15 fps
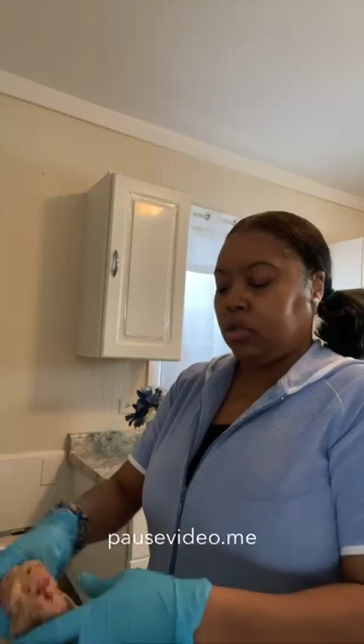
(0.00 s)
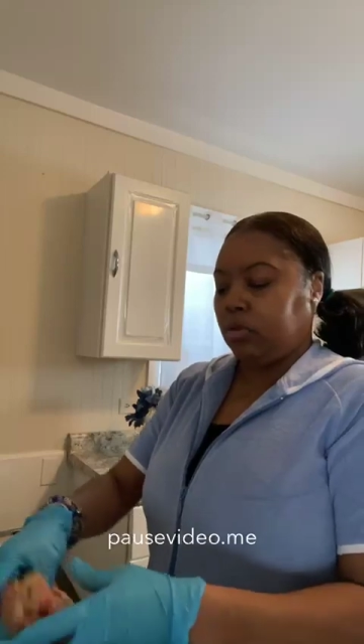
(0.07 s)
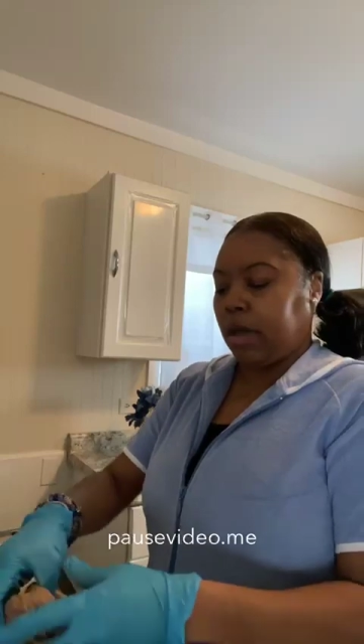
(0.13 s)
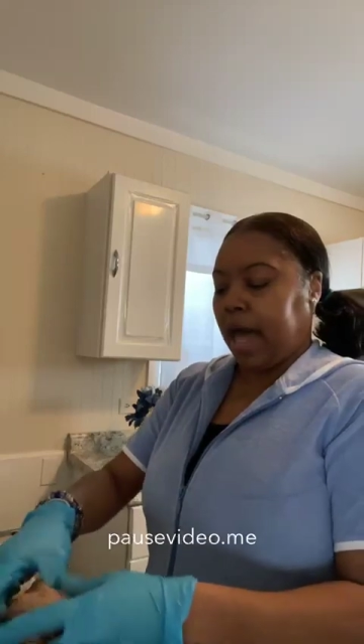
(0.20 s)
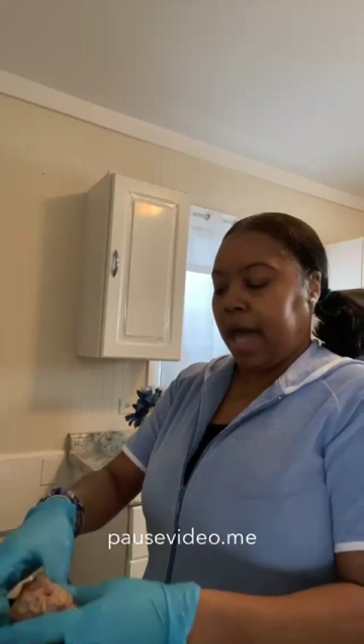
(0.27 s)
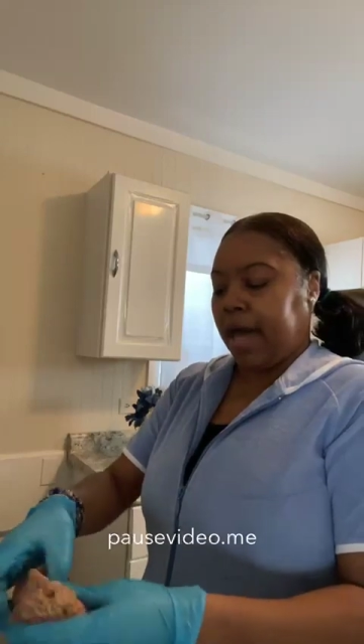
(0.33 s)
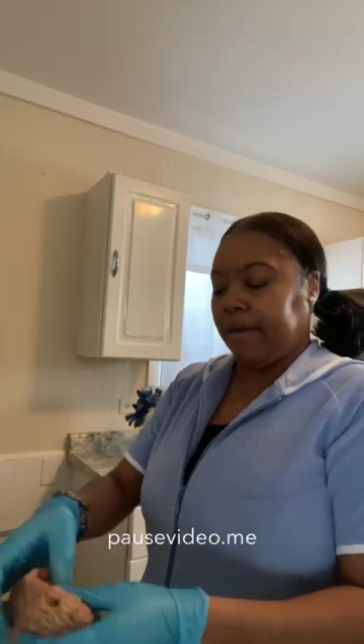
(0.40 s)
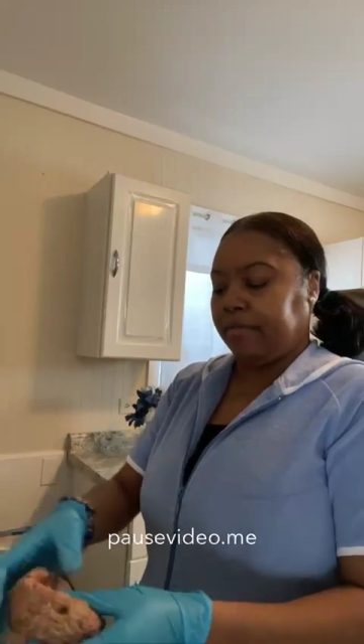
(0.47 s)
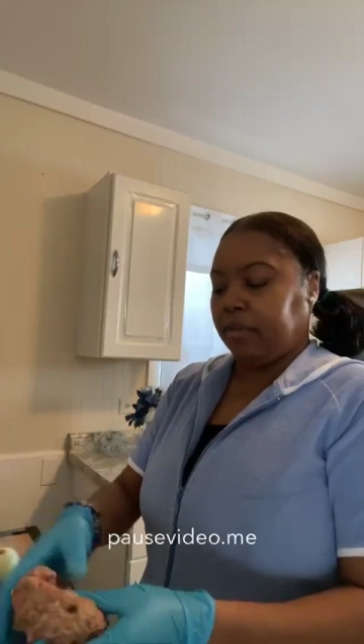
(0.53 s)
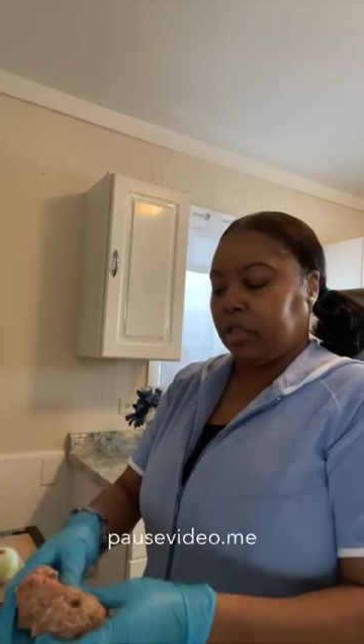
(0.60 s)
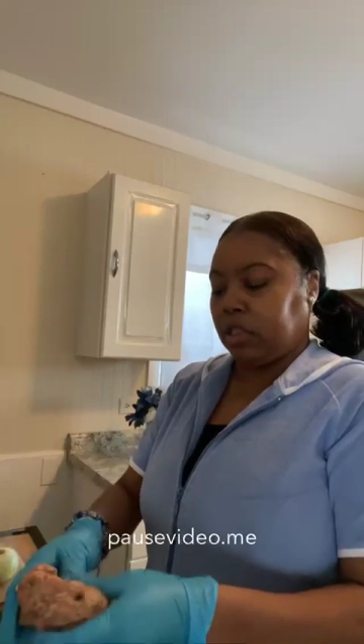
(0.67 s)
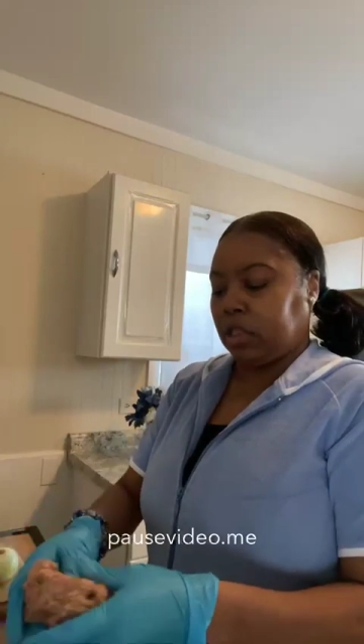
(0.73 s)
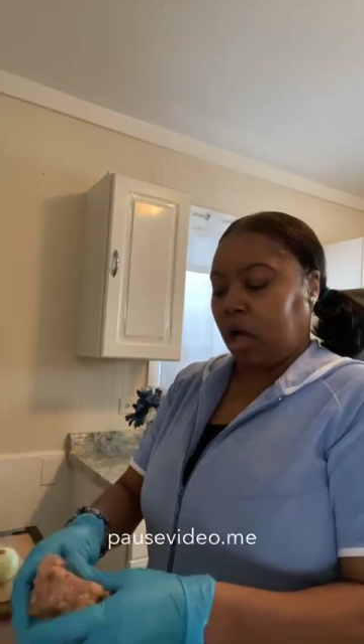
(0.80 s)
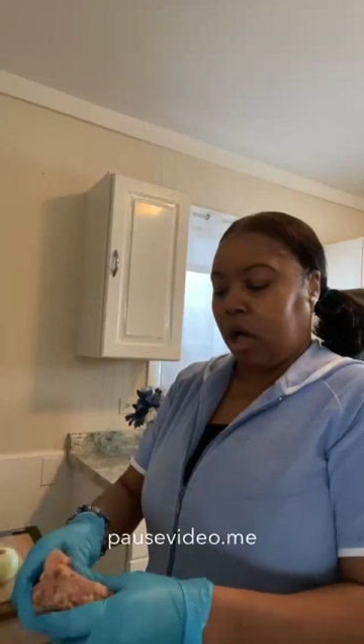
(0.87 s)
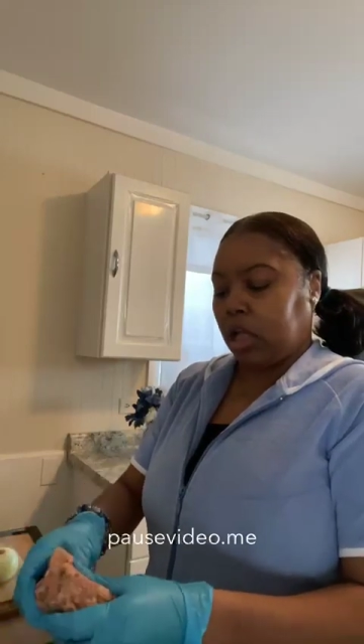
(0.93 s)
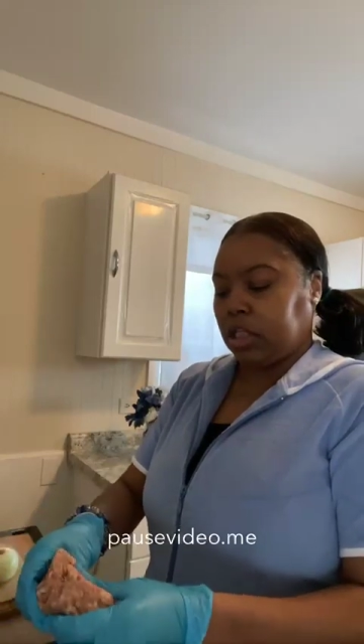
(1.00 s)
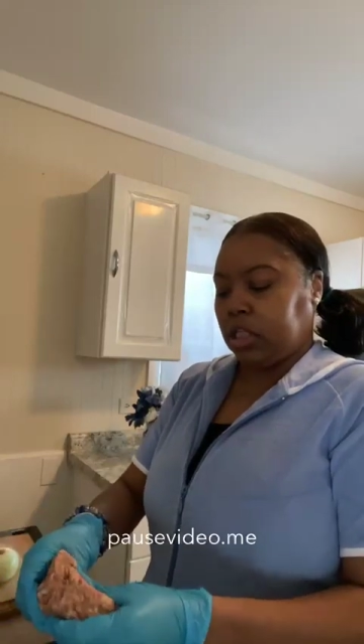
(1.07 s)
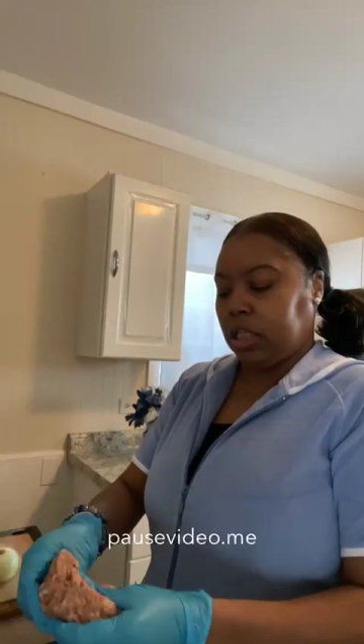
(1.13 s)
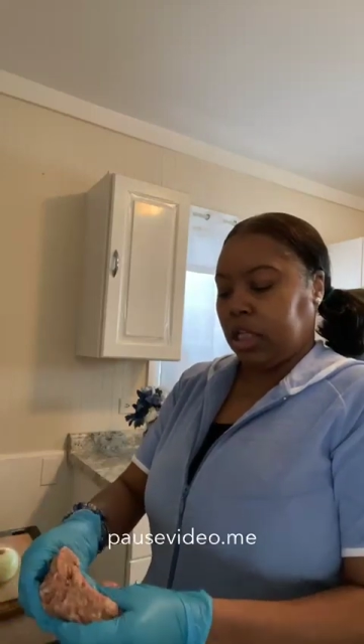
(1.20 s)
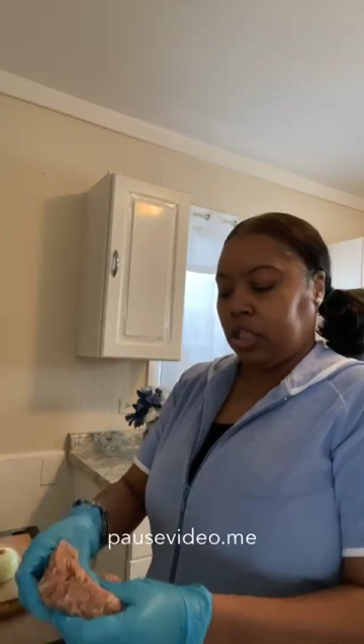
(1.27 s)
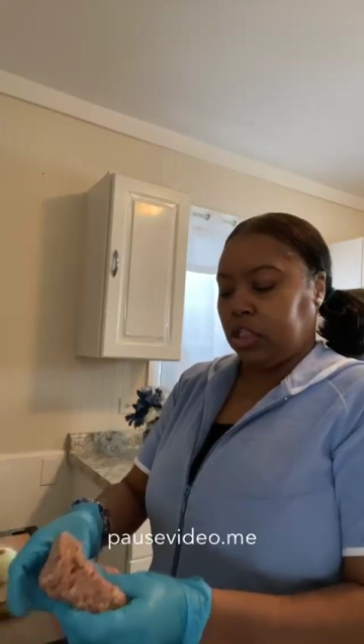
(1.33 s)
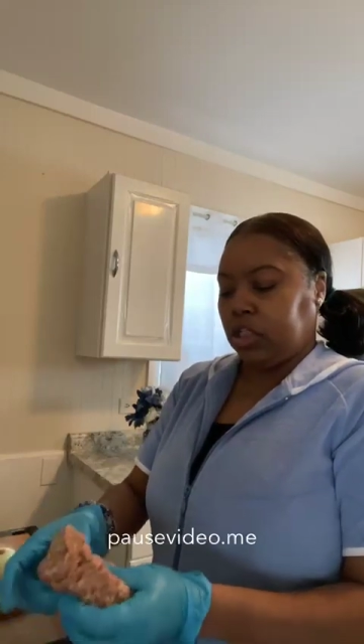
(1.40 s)
to have the
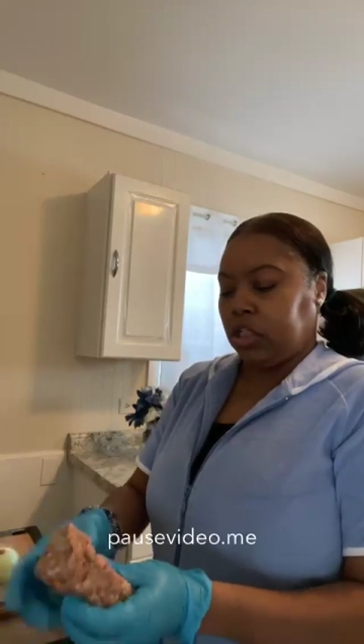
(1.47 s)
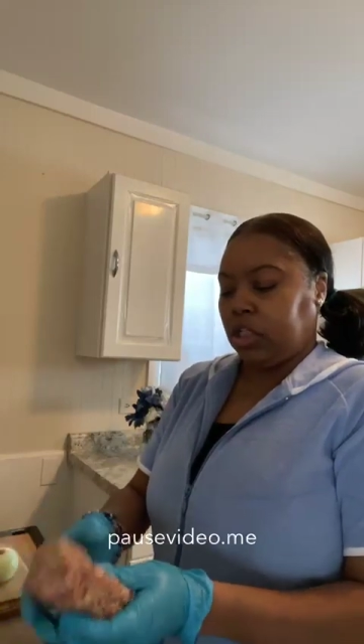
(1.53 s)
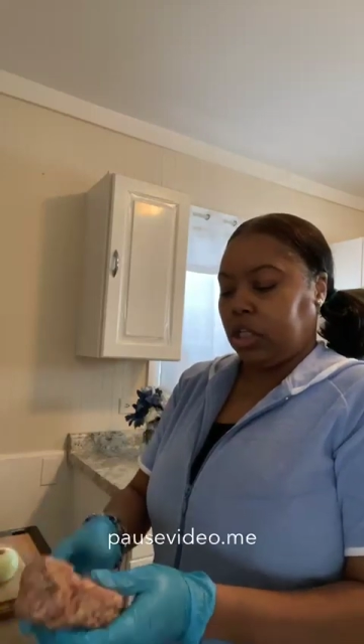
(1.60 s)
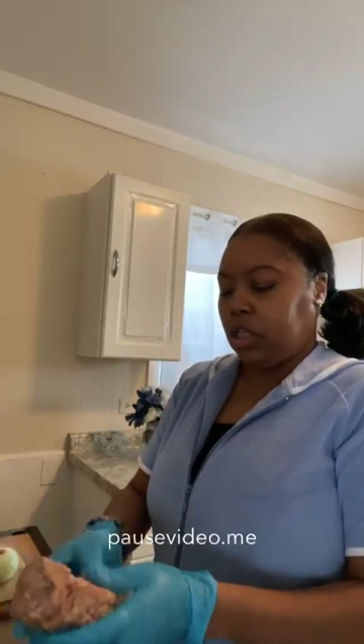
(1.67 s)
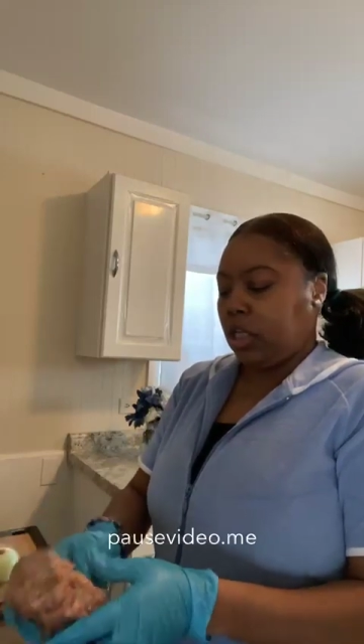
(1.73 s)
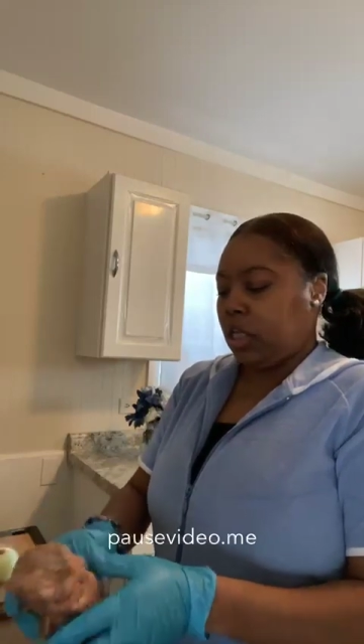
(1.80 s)
sausage